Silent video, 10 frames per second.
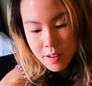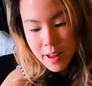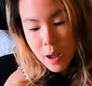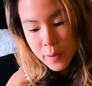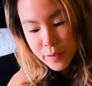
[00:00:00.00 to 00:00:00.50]

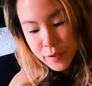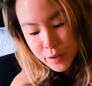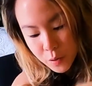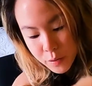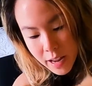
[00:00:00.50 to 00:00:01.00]
Now, if
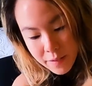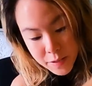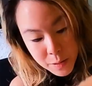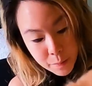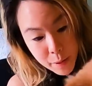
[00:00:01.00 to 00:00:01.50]
you don't have
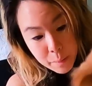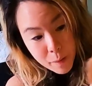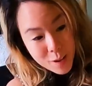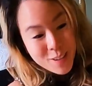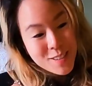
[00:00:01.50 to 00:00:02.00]
a spray
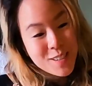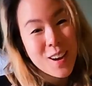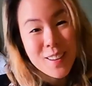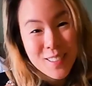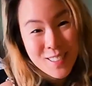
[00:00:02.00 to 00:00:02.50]
bottle,
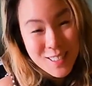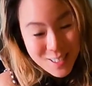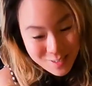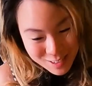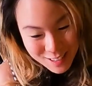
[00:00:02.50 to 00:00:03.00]
Scotty
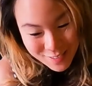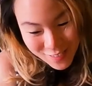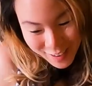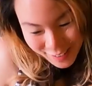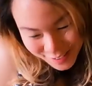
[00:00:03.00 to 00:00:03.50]
is really very